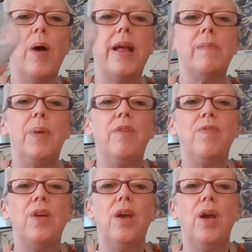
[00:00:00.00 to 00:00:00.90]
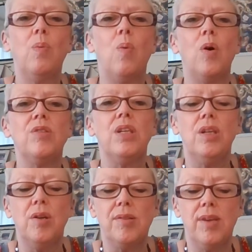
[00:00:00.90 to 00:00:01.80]
ways be for you? What do
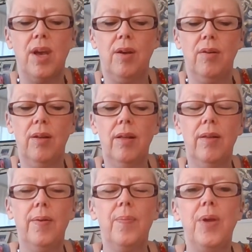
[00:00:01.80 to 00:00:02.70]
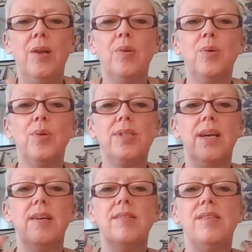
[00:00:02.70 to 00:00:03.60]
you do in
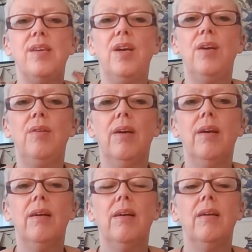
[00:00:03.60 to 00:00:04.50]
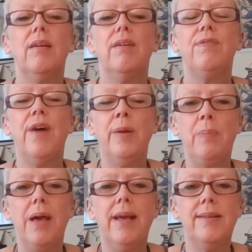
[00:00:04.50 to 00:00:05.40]
order to find
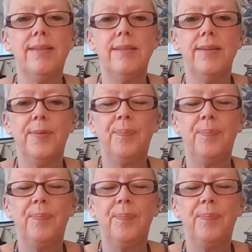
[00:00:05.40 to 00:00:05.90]
peace?